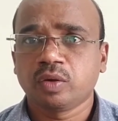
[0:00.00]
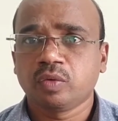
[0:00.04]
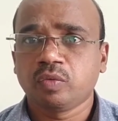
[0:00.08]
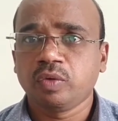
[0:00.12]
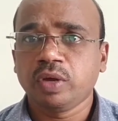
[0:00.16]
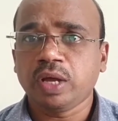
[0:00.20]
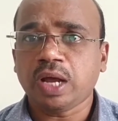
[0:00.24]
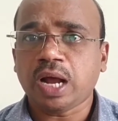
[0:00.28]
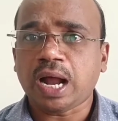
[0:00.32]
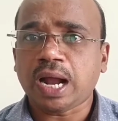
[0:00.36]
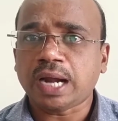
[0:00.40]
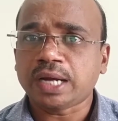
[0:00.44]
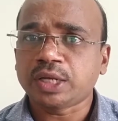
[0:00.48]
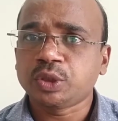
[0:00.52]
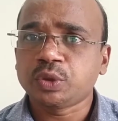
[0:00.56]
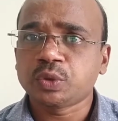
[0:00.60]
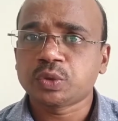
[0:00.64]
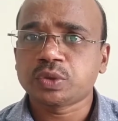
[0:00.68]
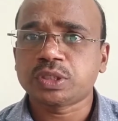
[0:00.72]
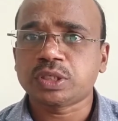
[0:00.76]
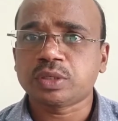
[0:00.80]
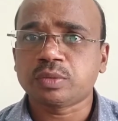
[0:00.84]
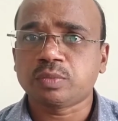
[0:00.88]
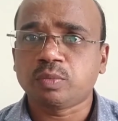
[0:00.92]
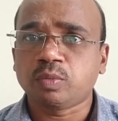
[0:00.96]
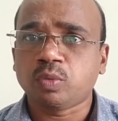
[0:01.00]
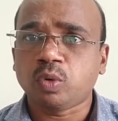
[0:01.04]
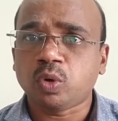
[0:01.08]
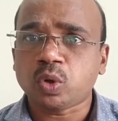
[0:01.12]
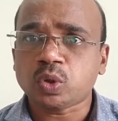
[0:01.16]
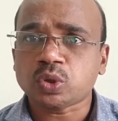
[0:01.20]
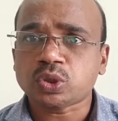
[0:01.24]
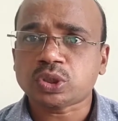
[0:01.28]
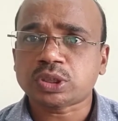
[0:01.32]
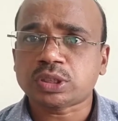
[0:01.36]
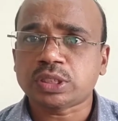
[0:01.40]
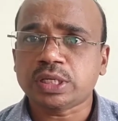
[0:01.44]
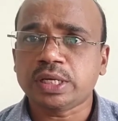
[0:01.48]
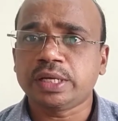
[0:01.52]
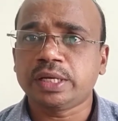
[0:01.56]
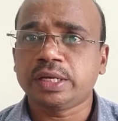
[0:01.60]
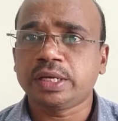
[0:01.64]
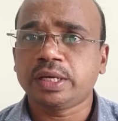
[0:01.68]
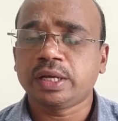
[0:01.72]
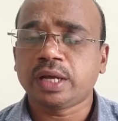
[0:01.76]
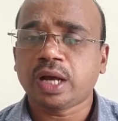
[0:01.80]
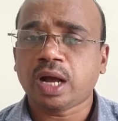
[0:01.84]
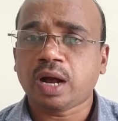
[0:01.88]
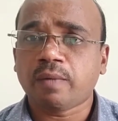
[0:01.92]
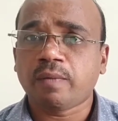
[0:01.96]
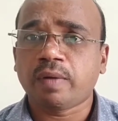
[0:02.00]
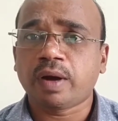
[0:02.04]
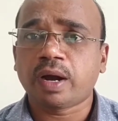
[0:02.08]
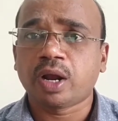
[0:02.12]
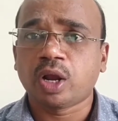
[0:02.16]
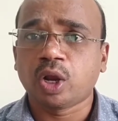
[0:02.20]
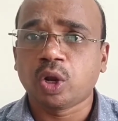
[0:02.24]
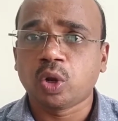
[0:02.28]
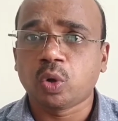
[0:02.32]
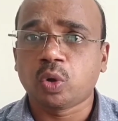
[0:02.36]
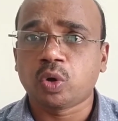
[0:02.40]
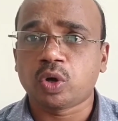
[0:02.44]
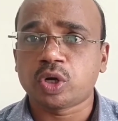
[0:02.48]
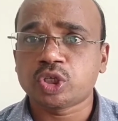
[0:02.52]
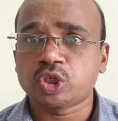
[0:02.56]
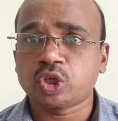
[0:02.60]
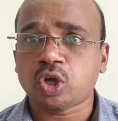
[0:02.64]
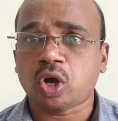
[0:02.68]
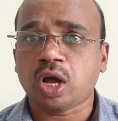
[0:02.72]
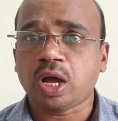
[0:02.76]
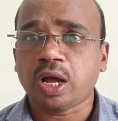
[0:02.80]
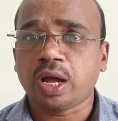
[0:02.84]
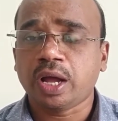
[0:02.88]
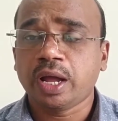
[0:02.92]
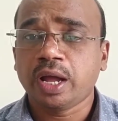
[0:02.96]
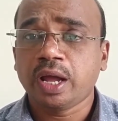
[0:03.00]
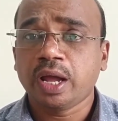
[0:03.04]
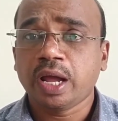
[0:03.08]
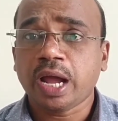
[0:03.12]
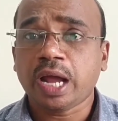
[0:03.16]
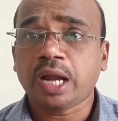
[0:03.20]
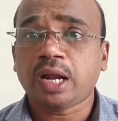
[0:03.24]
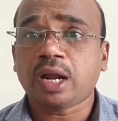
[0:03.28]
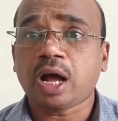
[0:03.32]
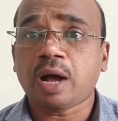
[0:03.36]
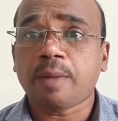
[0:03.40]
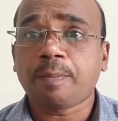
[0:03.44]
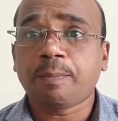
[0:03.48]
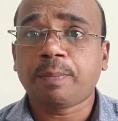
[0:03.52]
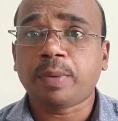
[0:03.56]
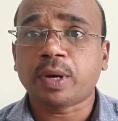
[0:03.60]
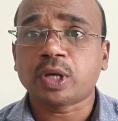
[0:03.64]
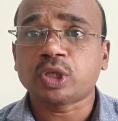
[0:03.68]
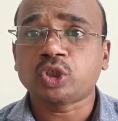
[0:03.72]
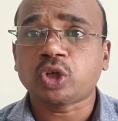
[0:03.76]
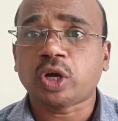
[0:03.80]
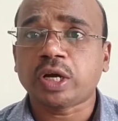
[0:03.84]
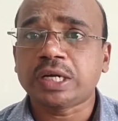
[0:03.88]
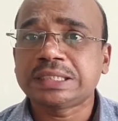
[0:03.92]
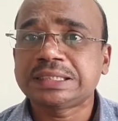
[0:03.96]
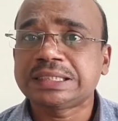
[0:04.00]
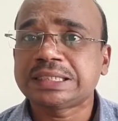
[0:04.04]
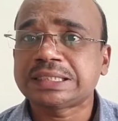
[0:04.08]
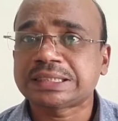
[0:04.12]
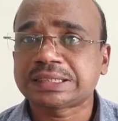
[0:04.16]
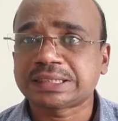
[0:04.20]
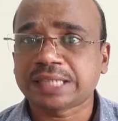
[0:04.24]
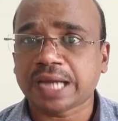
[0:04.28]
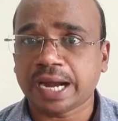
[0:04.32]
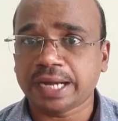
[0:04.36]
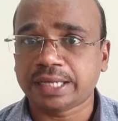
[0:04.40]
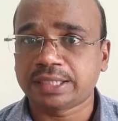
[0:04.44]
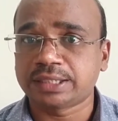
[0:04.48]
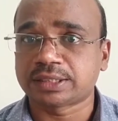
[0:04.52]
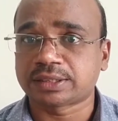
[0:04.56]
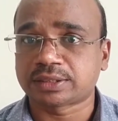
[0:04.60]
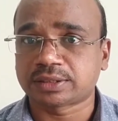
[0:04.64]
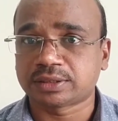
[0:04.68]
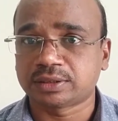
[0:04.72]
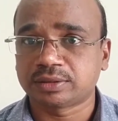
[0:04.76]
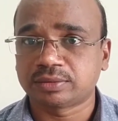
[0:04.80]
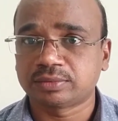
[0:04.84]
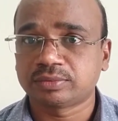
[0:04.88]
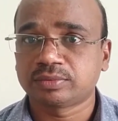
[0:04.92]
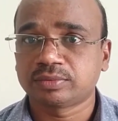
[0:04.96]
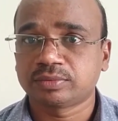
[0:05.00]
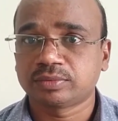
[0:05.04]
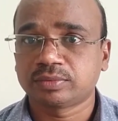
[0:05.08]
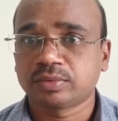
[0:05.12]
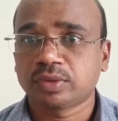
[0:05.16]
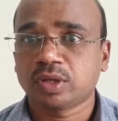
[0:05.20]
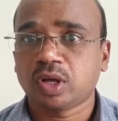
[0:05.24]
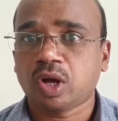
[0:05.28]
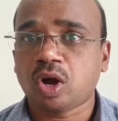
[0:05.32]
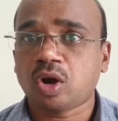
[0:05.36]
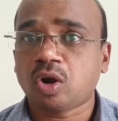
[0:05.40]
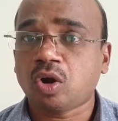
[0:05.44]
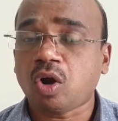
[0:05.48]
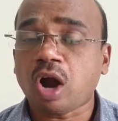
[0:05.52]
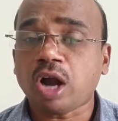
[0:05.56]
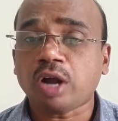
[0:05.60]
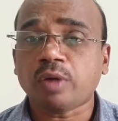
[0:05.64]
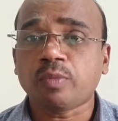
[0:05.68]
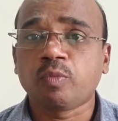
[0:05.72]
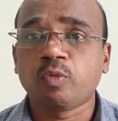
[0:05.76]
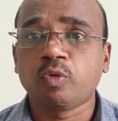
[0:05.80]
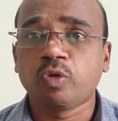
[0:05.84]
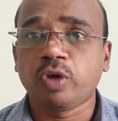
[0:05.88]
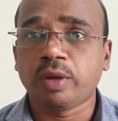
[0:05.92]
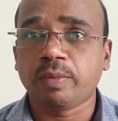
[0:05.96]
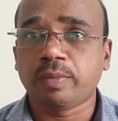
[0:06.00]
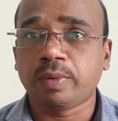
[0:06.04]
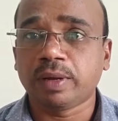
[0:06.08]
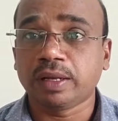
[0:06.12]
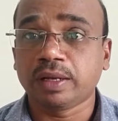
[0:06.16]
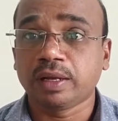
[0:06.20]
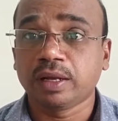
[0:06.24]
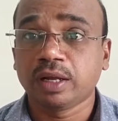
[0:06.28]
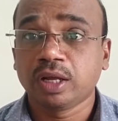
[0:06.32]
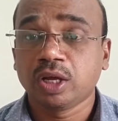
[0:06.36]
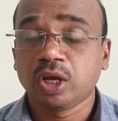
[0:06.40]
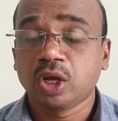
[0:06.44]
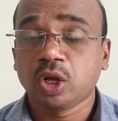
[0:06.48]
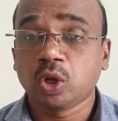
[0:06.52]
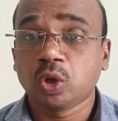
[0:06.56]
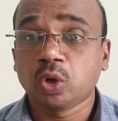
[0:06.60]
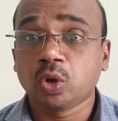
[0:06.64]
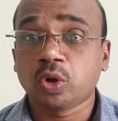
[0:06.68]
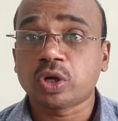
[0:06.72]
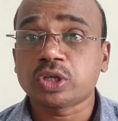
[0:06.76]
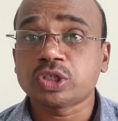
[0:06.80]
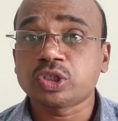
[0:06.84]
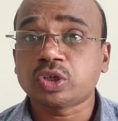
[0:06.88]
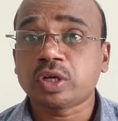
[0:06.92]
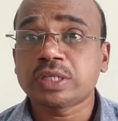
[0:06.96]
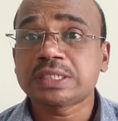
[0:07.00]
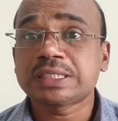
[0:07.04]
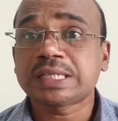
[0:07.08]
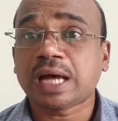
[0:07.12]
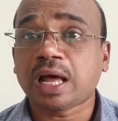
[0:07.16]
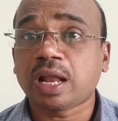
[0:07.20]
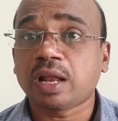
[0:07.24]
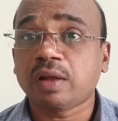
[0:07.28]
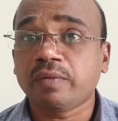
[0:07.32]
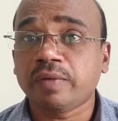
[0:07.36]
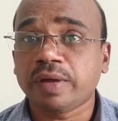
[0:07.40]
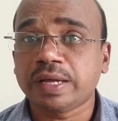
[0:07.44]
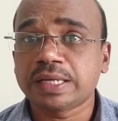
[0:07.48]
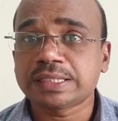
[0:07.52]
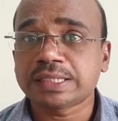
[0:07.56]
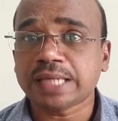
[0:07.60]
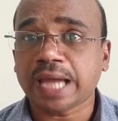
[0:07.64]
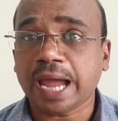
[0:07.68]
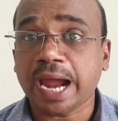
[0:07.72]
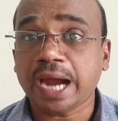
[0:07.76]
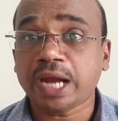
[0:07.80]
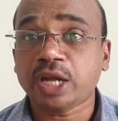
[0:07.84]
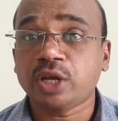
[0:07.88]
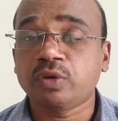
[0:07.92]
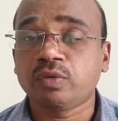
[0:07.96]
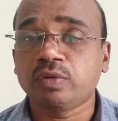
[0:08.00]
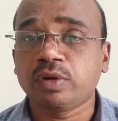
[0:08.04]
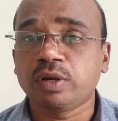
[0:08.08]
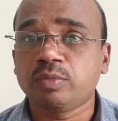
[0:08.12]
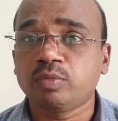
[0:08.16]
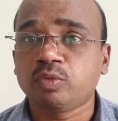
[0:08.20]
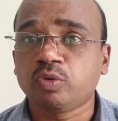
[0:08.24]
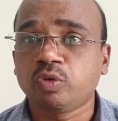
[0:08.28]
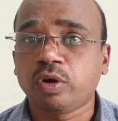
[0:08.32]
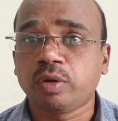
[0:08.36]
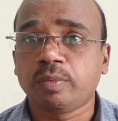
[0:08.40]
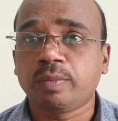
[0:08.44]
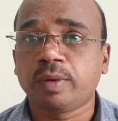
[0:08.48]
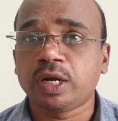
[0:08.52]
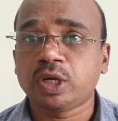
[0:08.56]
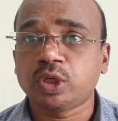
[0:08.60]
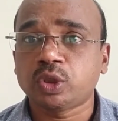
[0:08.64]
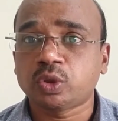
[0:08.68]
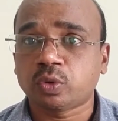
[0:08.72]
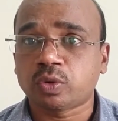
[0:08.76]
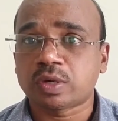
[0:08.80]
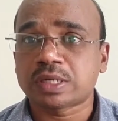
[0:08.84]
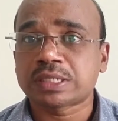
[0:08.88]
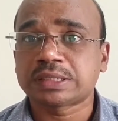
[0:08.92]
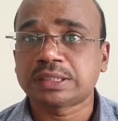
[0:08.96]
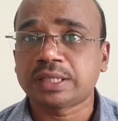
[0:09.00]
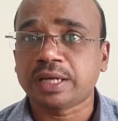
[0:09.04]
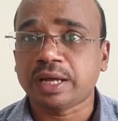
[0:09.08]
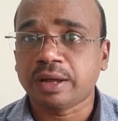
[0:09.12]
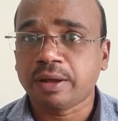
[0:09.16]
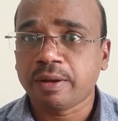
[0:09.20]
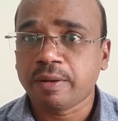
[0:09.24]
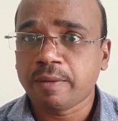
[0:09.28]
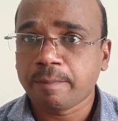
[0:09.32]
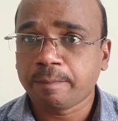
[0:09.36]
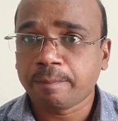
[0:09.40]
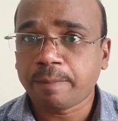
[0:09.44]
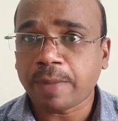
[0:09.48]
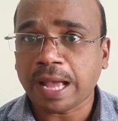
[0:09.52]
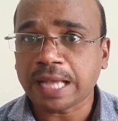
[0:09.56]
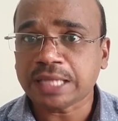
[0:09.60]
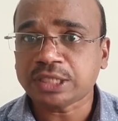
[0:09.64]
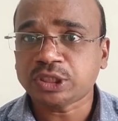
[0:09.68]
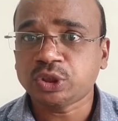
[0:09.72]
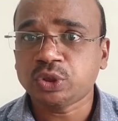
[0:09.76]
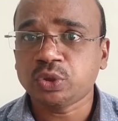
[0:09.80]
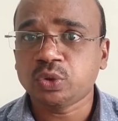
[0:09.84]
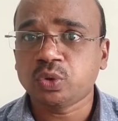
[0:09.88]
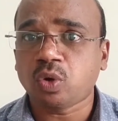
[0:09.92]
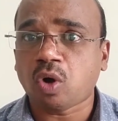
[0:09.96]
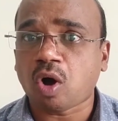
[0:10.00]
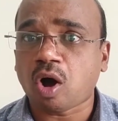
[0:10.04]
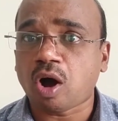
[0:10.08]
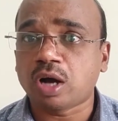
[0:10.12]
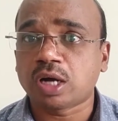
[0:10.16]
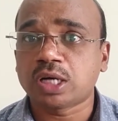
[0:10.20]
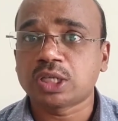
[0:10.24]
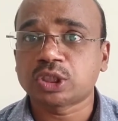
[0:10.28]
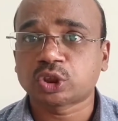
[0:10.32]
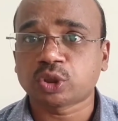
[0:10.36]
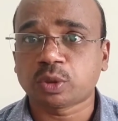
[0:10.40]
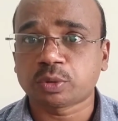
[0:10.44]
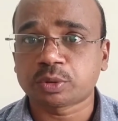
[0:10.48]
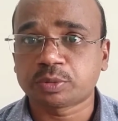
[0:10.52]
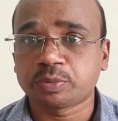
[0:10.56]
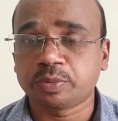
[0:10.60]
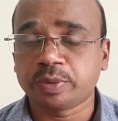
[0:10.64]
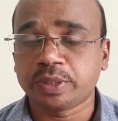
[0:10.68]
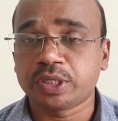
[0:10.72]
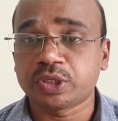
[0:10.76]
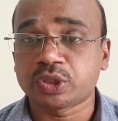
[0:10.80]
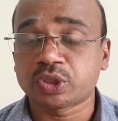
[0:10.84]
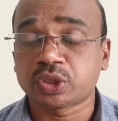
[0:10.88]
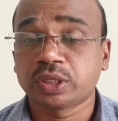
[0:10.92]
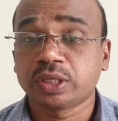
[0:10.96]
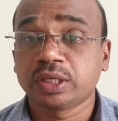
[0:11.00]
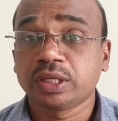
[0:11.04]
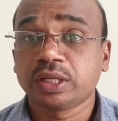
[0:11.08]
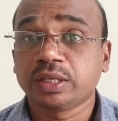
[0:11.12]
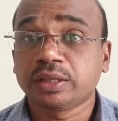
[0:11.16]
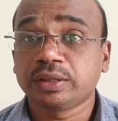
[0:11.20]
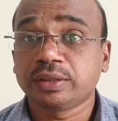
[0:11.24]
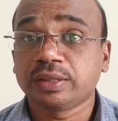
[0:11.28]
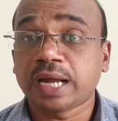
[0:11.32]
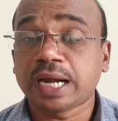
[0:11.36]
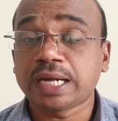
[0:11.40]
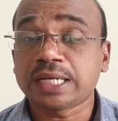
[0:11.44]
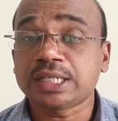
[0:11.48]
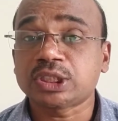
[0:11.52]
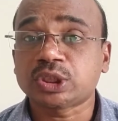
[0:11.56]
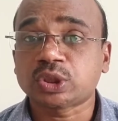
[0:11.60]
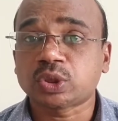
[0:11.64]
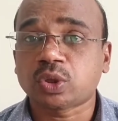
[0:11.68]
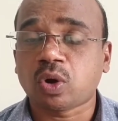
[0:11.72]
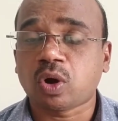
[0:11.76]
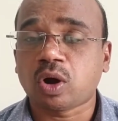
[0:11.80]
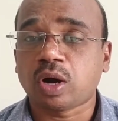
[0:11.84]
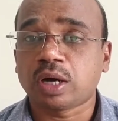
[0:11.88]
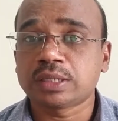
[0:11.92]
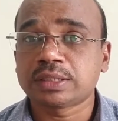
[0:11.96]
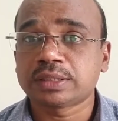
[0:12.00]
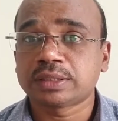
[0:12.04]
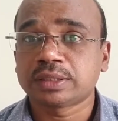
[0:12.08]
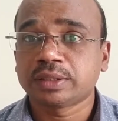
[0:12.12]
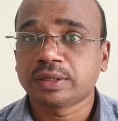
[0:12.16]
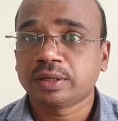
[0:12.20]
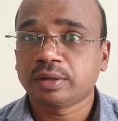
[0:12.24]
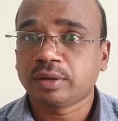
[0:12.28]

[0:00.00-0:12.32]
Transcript: we are using mostly our lower jaw, and upper jaw is a static or not movable. Lower jaw is always actively movable towards the passive organs of speech, that is called